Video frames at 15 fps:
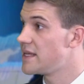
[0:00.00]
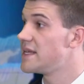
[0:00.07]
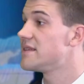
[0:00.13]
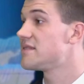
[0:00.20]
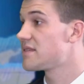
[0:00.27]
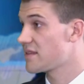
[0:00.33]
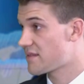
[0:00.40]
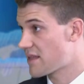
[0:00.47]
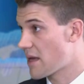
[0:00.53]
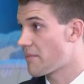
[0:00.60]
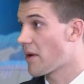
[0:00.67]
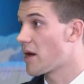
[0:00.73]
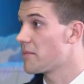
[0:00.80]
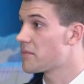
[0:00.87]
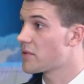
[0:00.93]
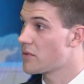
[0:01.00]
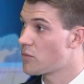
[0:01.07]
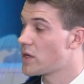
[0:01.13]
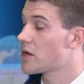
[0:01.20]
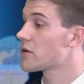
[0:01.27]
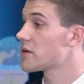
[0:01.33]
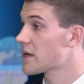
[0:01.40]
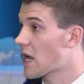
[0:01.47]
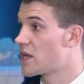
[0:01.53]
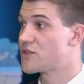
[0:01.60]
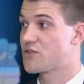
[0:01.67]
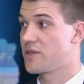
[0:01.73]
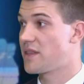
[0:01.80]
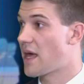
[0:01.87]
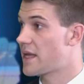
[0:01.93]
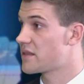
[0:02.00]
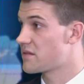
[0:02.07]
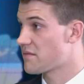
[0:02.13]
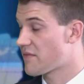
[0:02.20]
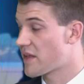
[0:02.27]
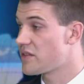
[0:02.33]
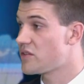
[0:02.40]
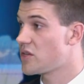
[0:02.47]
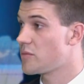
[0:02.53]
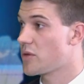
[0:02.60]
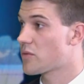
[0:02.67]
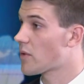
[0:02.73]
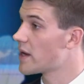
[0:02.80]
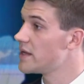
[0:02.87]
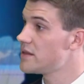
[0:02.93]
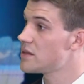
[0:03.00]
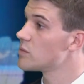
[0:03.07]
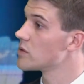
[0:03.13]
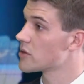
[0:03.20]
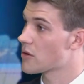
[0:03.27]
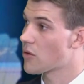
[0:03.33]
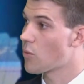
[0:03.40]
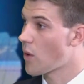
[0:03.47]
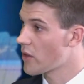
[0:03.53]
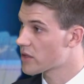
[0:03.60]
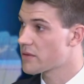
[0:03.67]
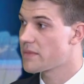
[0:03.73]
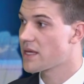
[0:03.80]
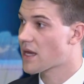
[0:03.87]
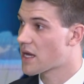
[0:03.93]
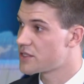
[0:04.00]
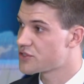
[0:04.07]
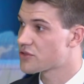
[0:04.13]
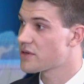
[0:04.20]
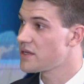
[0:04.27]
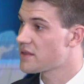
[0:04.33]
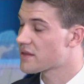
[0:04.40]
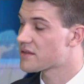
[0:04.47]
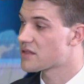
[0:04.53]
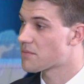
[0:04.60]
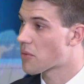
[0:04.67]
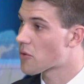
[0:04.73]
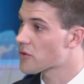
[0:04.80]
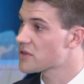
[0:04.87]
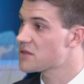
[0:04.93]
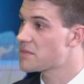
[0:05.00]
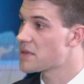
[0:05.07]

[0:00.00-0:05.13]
needs to step up. We are a country that defends human rights. We are a welcoming country that supports